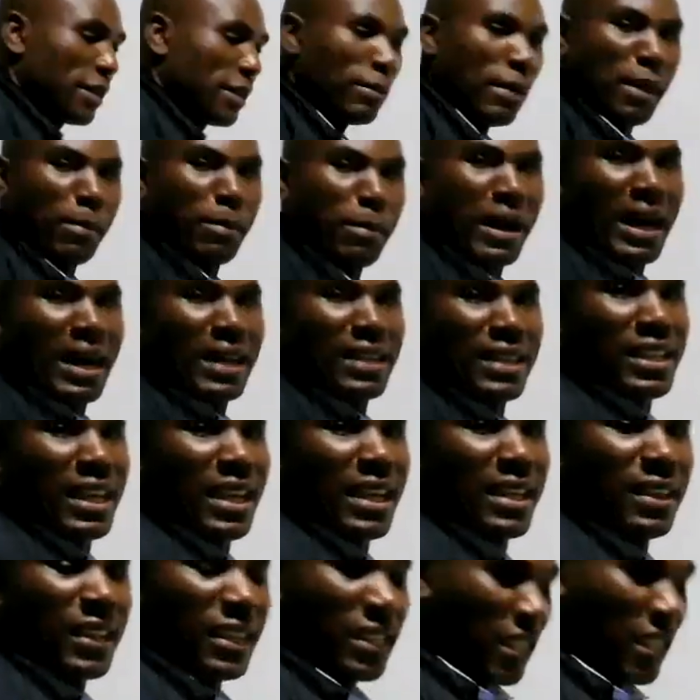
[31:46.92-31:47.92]
Remember, I
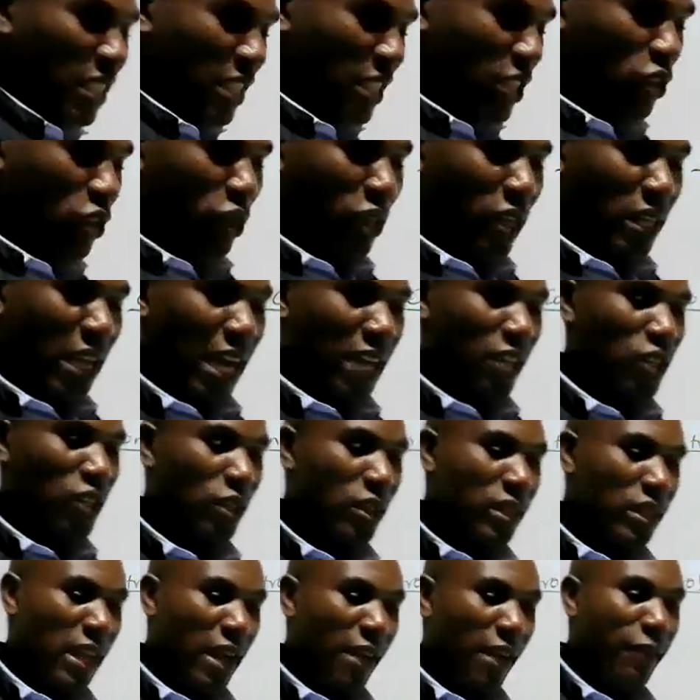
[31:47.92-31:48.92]
said this is
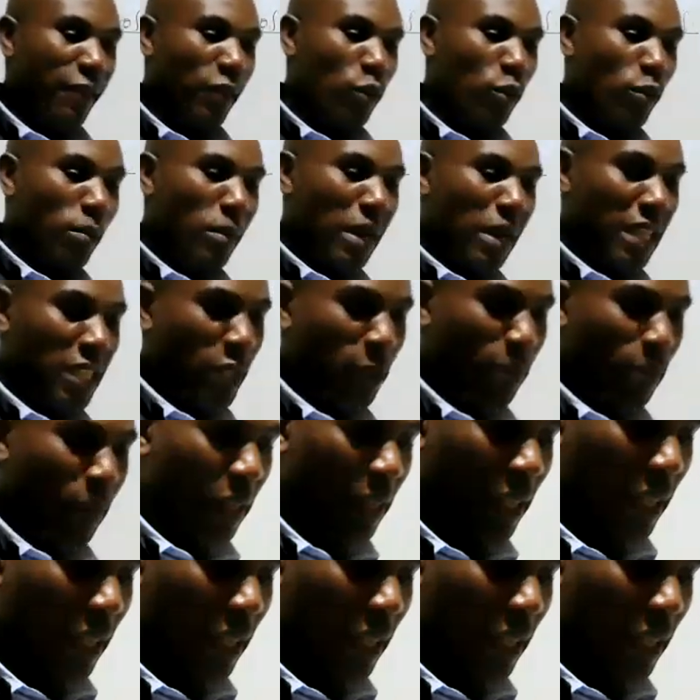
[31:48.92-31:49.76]
introduction, therefore you must